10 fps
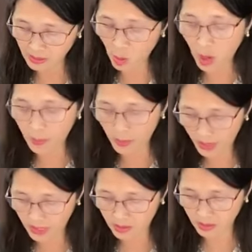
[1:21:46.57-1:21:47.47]

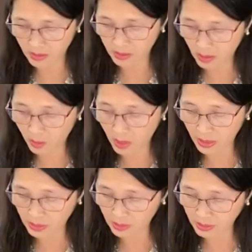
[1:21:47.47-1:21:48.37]
cooperate
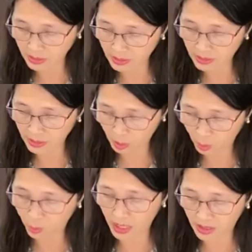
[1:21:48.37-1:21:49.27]
on
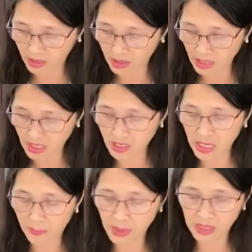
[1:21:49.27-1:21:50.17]
to get this
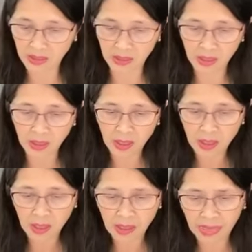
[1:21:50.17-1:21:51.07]
championship.
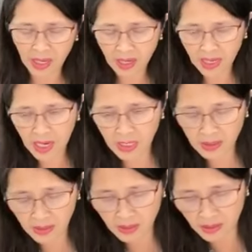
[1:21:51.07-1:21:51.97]
I think I
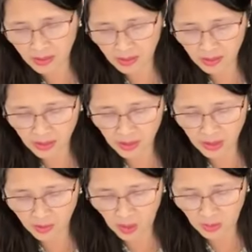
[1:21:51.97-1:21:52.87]
can
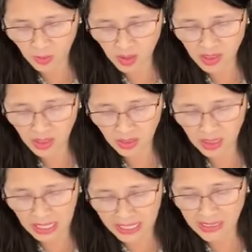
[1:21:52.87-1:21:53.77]
one more thing,
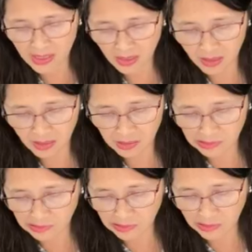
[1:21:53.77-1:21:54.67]
the last
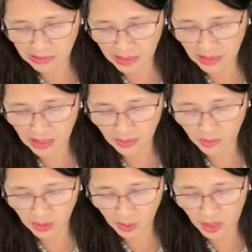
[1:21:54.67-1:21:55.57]
that I
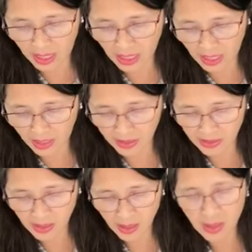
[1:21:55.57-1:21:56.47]
want to highlight.
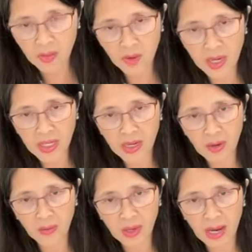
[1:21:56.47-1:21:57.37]
Right
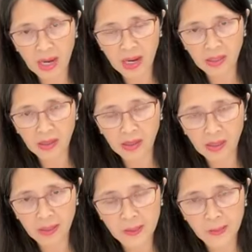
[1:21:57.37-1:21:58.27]
now we are in
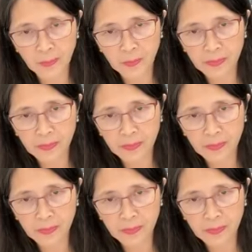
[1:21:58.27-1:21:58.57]
the